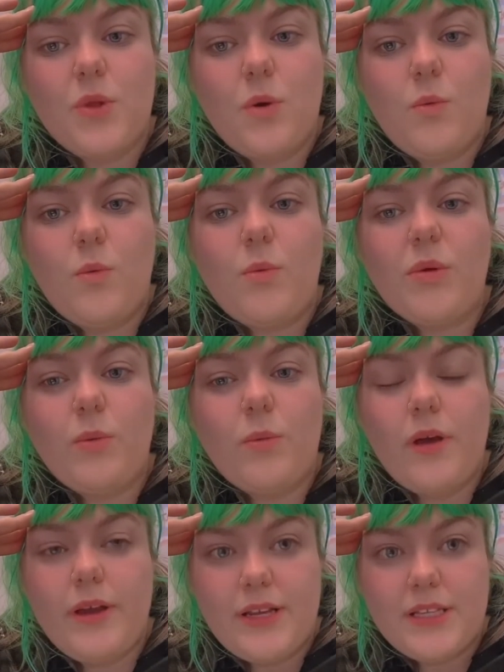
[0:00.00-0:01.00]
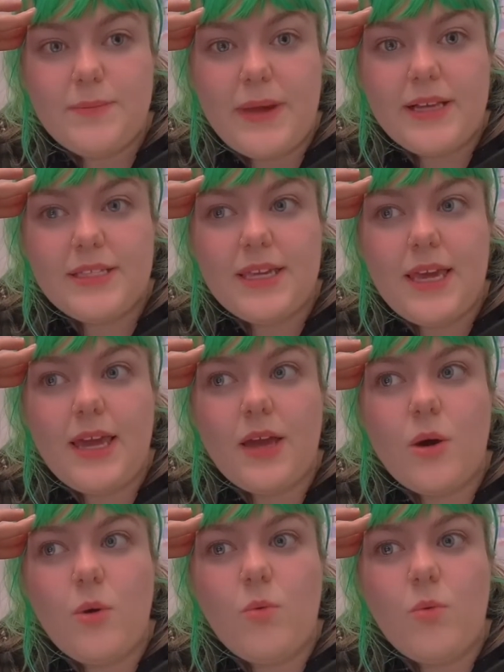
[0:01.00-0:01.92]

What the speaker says: What we weren't expecting